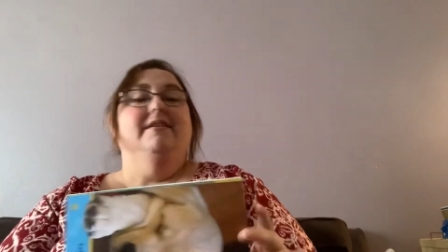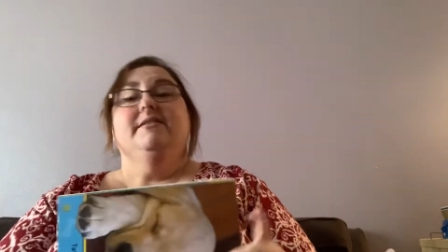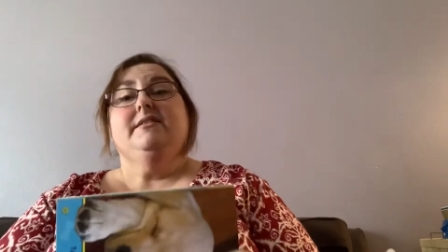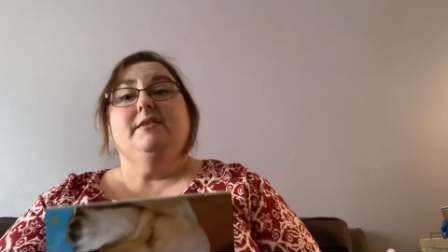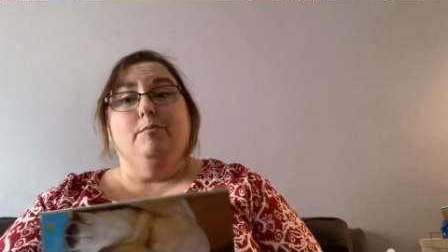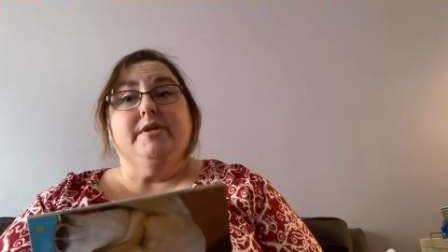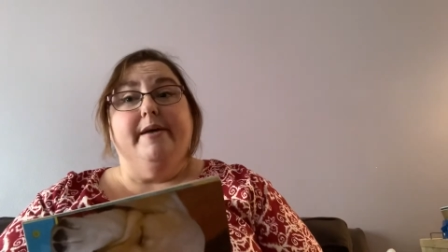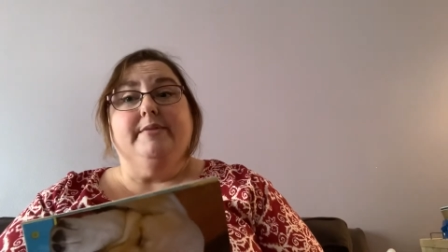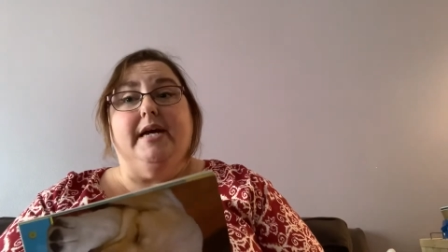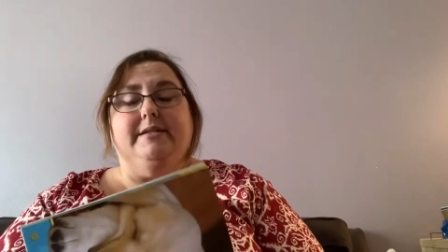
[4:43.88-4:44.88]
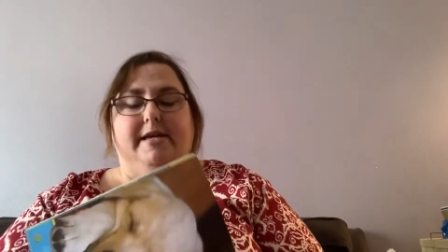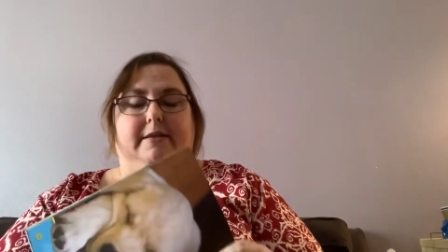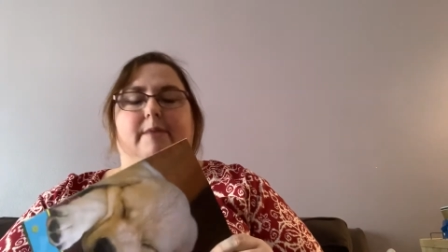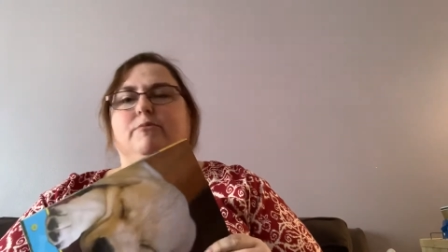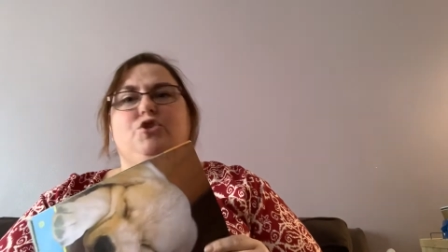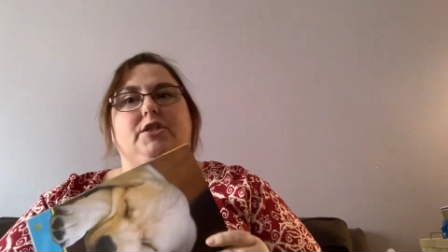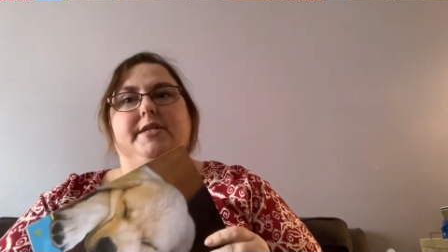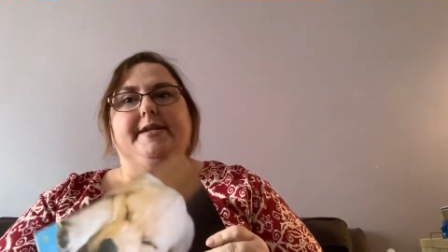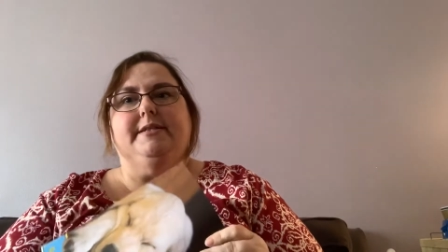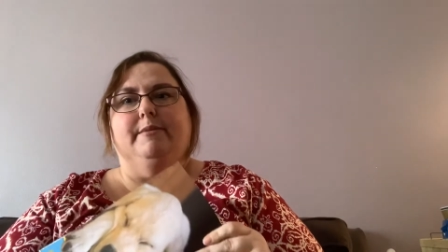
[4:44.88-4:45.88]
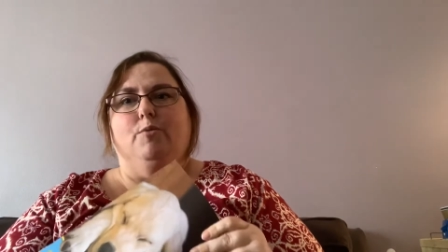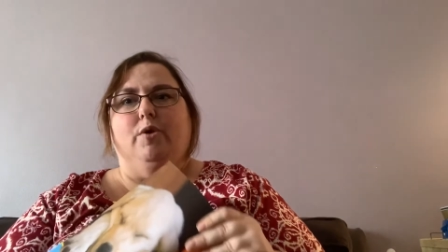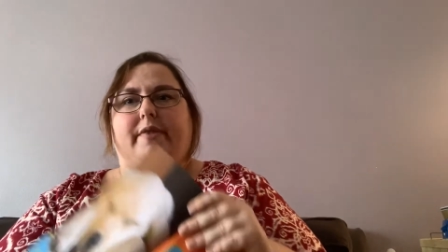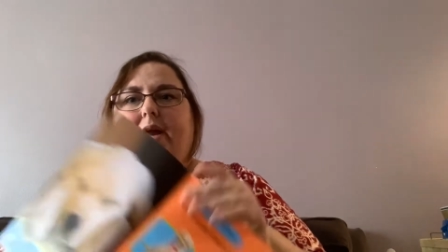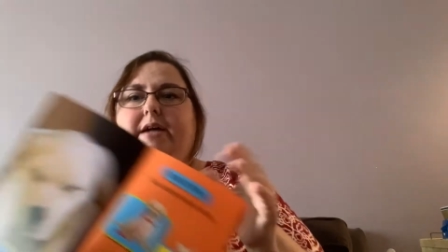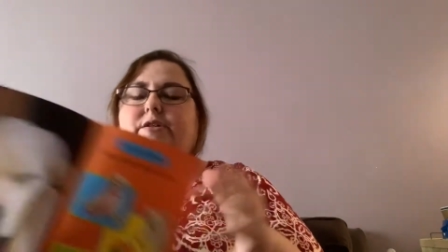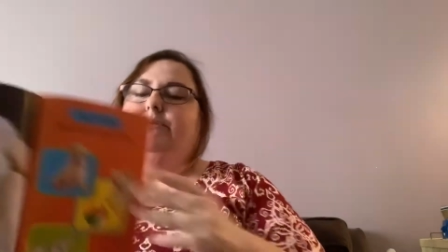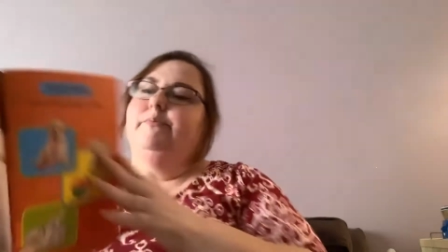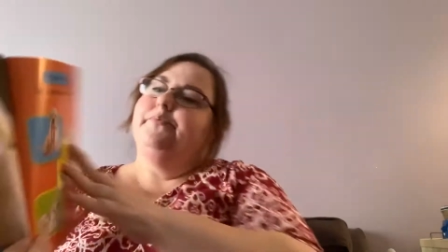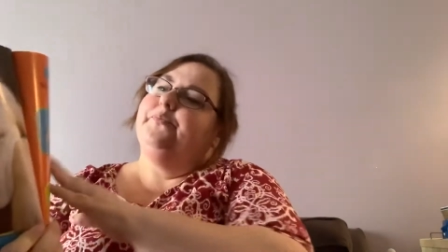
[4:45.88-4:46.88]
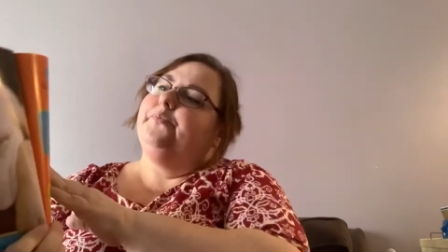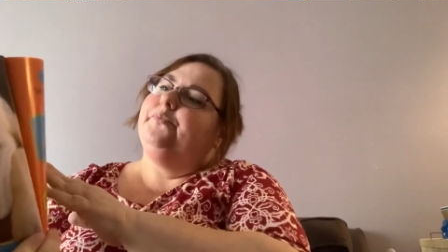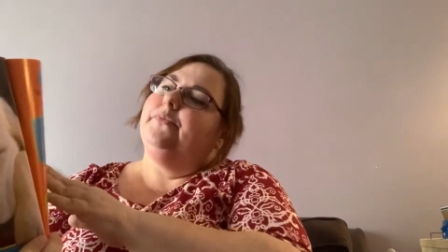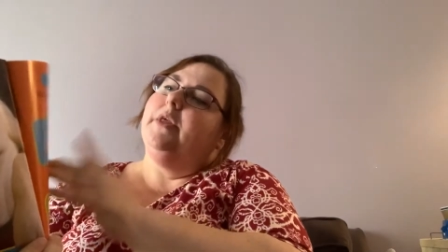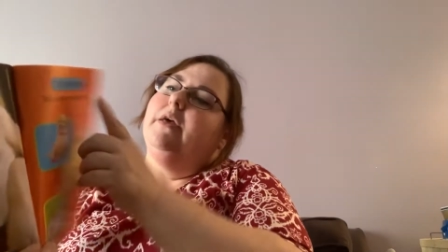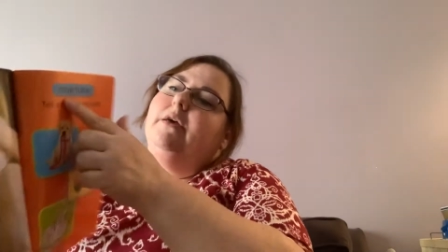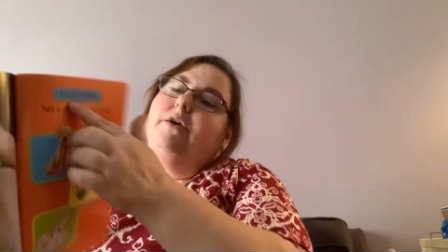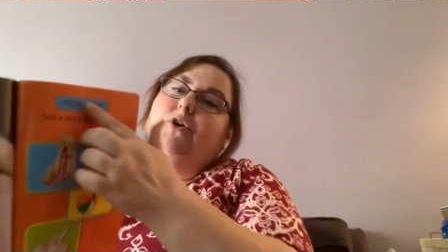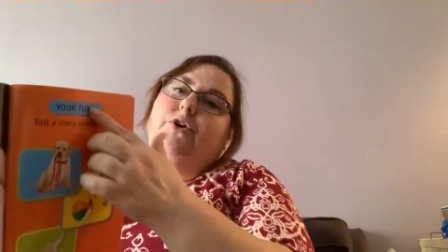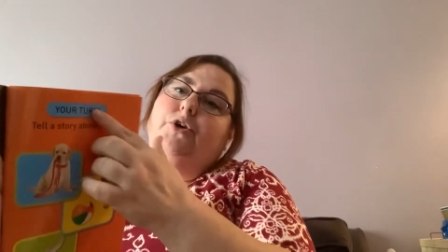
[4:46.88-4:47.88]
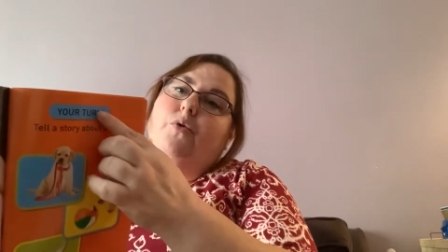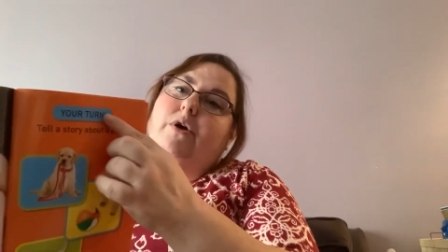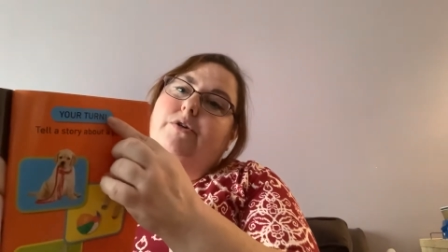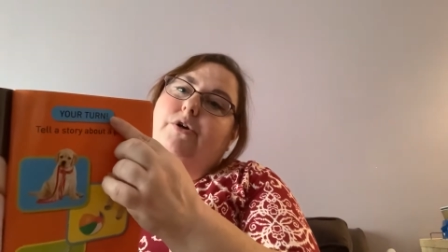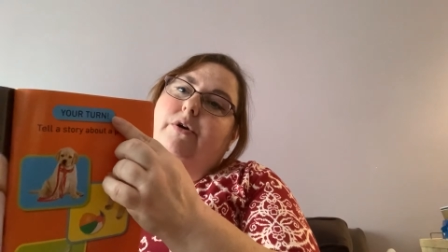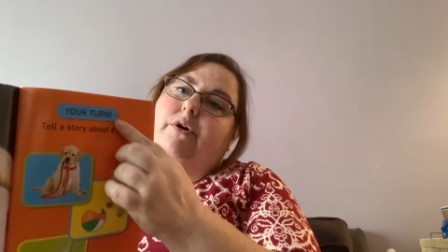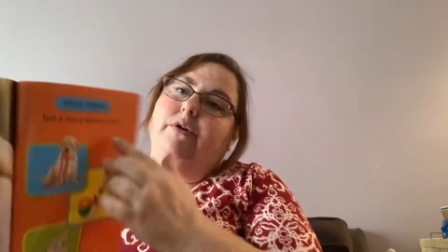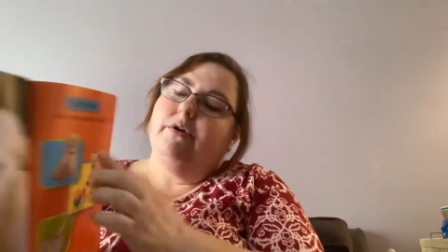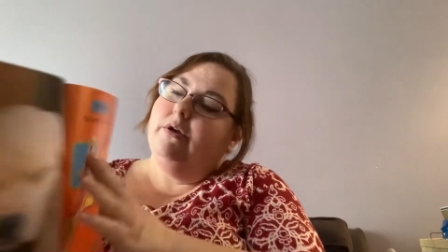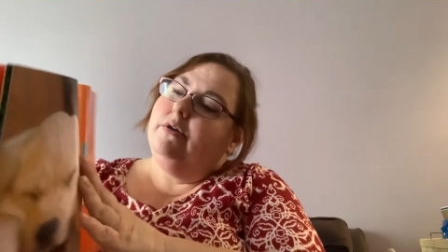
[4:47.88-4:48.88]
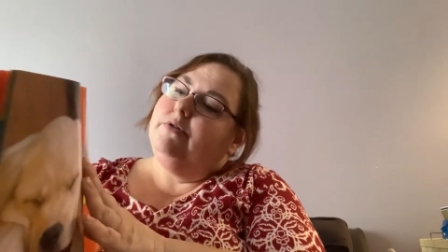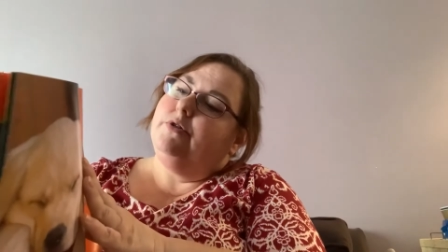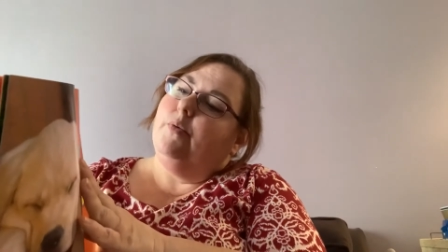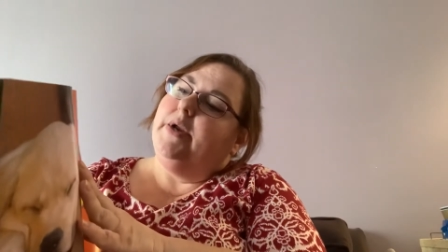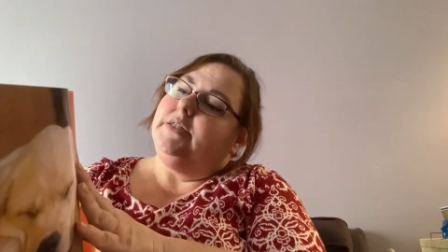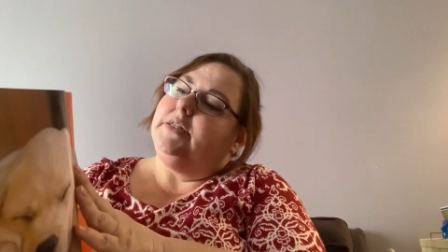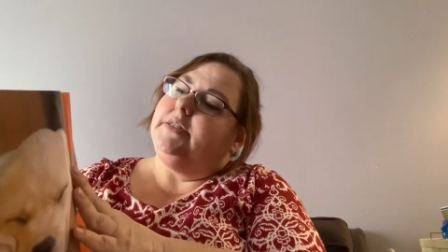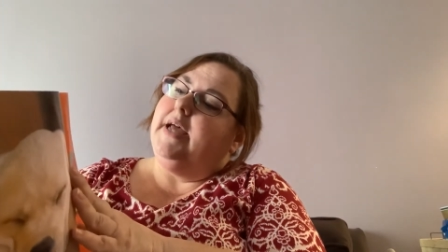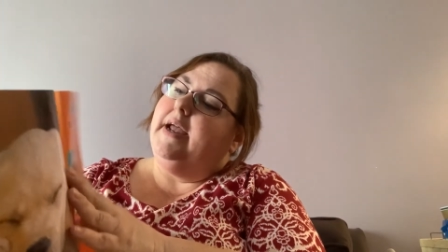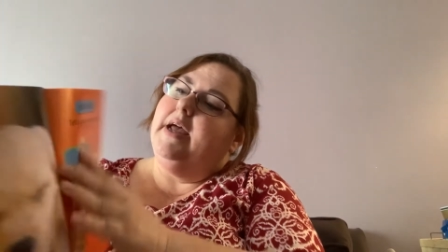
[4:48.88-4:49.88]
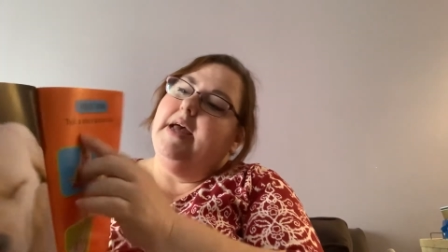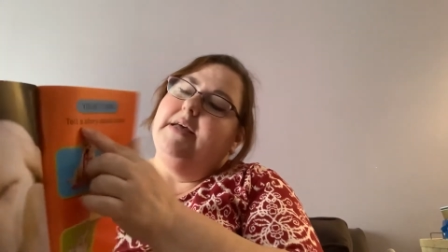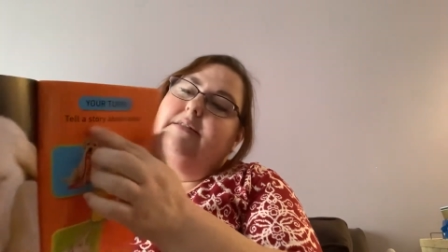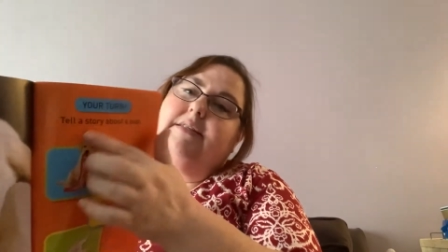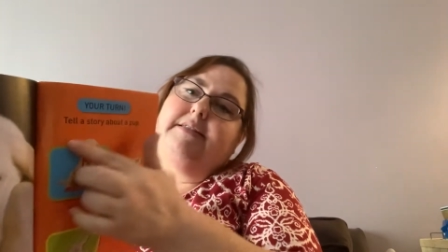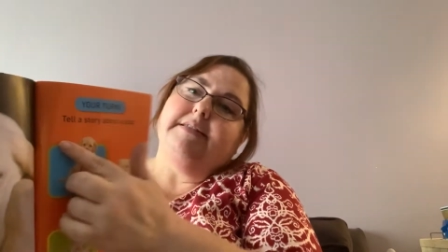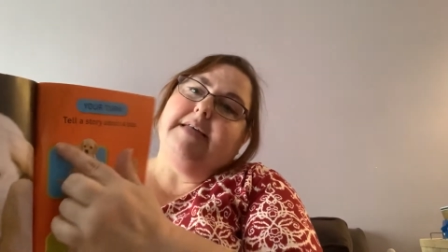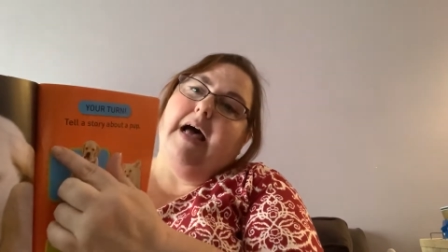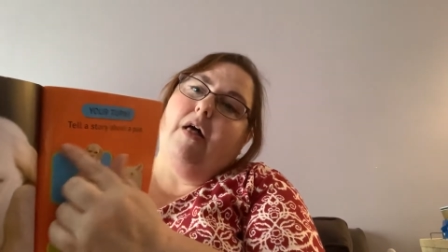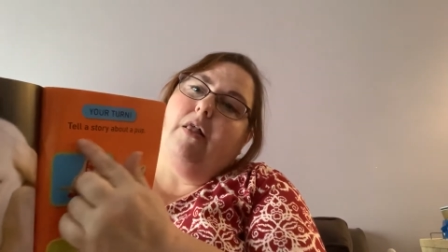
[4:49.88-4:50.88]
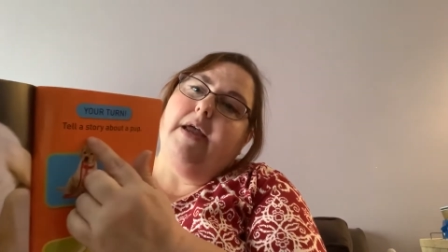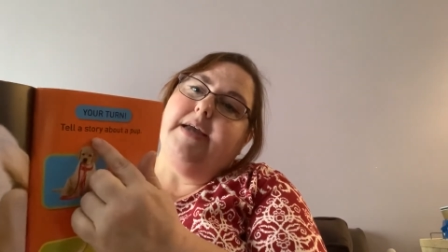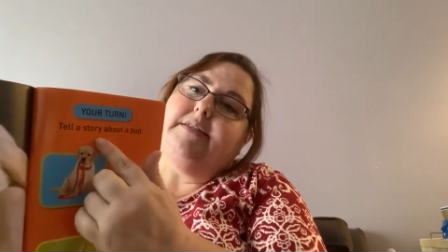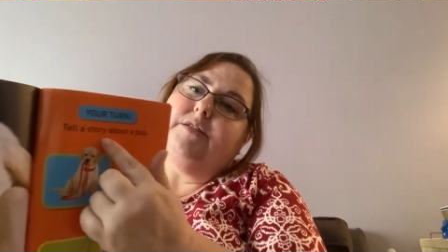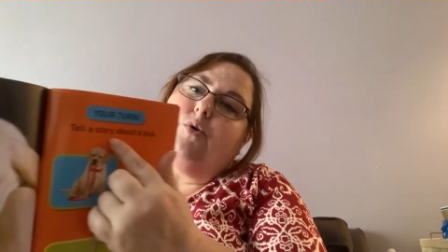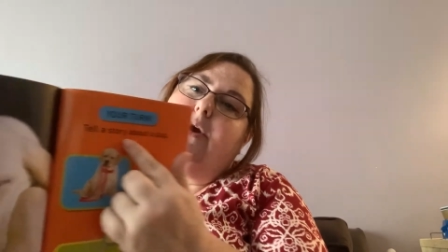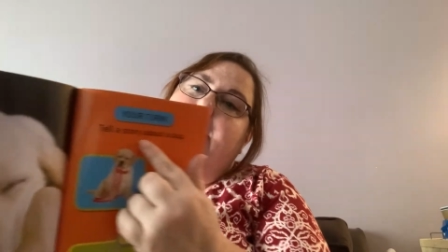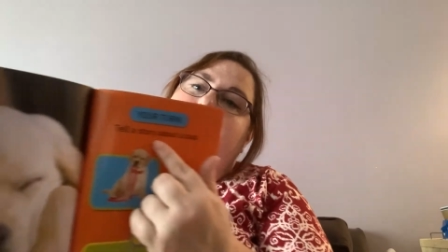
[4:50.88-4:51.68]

Sometimes I take them. She takes them more than I do. Your turn. So what does it say? It says, tell a story